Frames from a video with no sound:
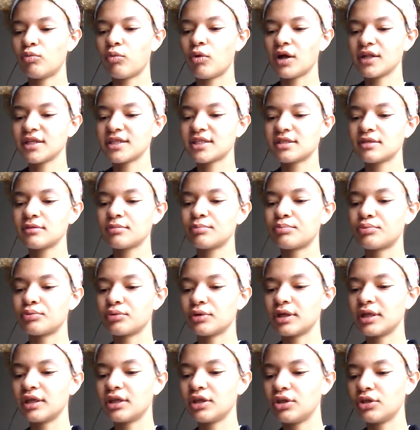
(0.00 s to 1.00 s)
wants to
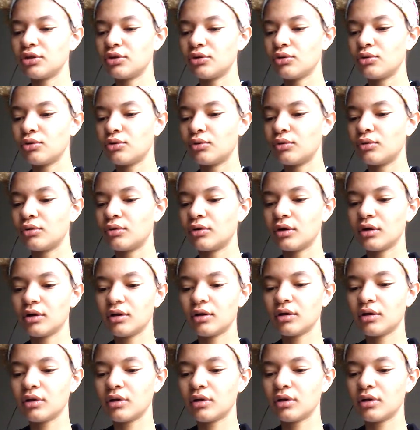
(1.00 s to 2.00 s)
bring you
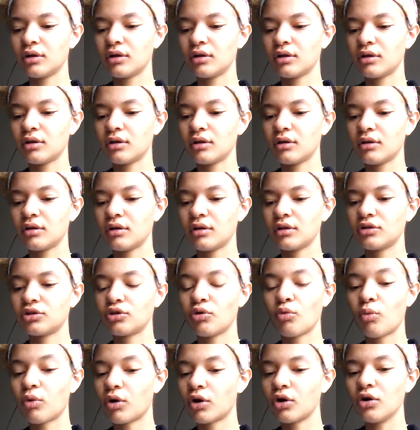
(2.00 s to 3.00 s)

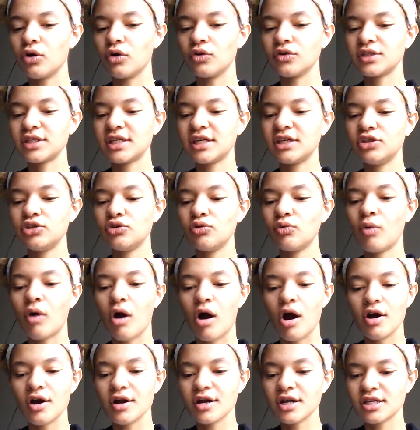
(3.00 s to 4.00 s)
the world. You
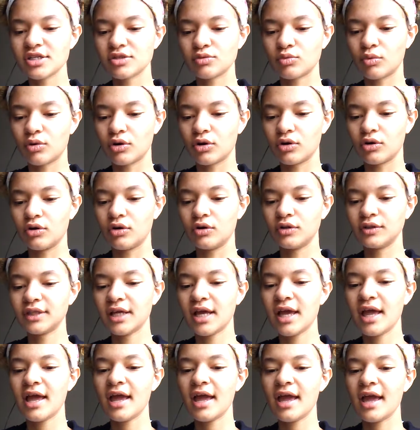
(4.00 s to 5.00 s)
are his world,
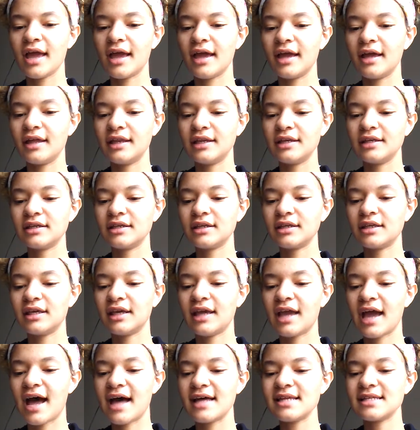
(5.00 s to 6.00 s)
and
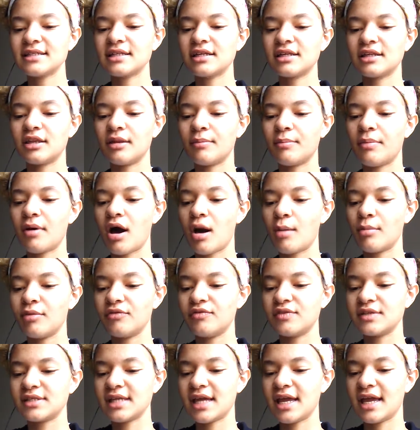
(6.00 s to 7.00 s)
he has it in the palm
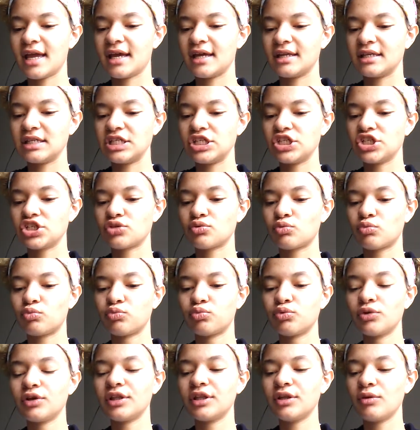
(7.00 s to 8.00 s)
of his hand. He just
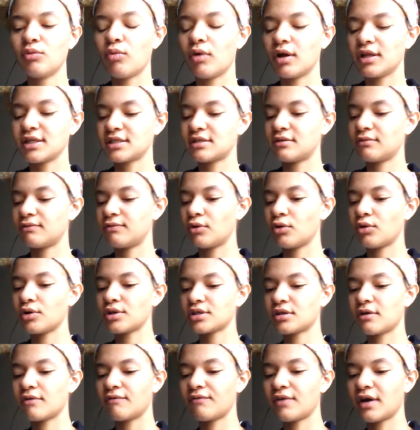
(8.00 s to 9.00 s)
really wants to
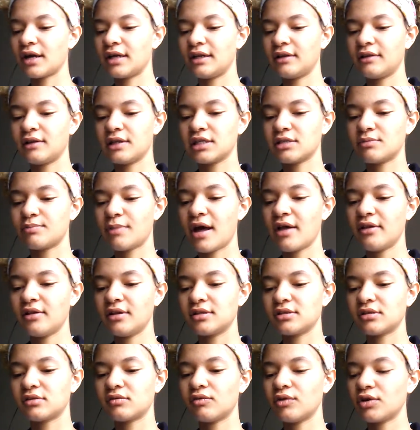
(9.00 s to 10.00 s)
focus on finding this
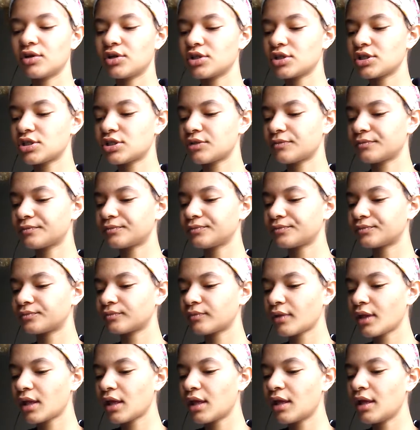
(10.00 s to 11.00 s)
balance first.
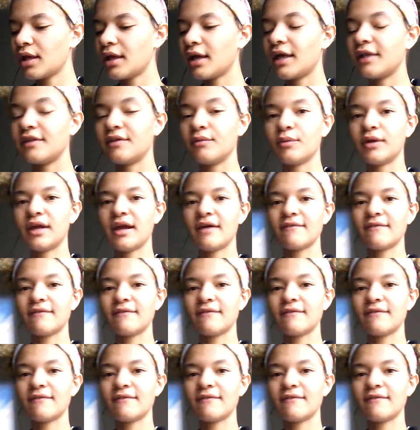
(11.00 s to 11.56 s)
And then we